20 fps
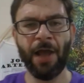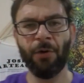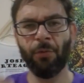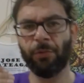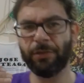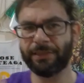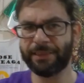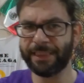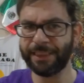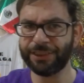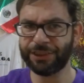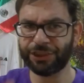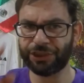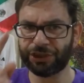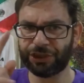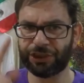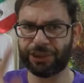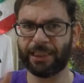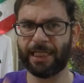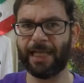what
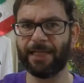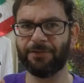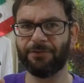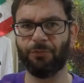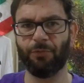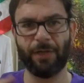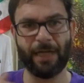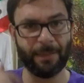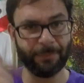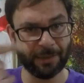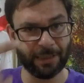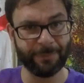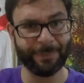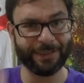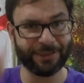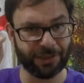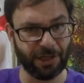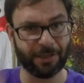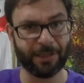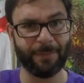this channel what i'm going to
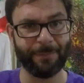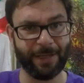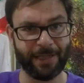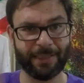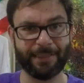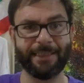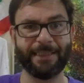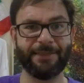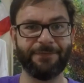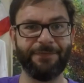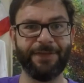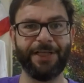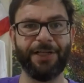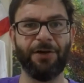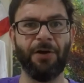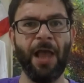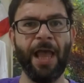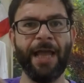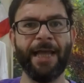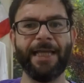be talking about in this
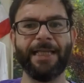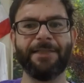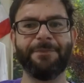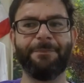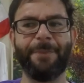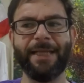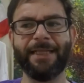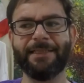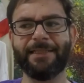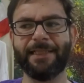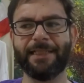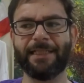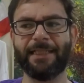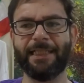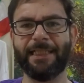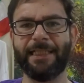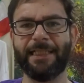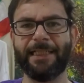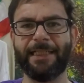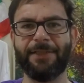video is
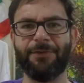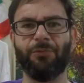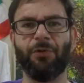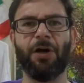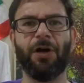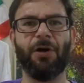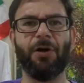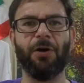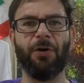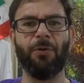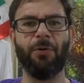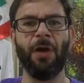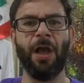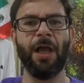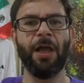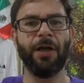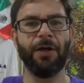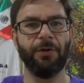basically well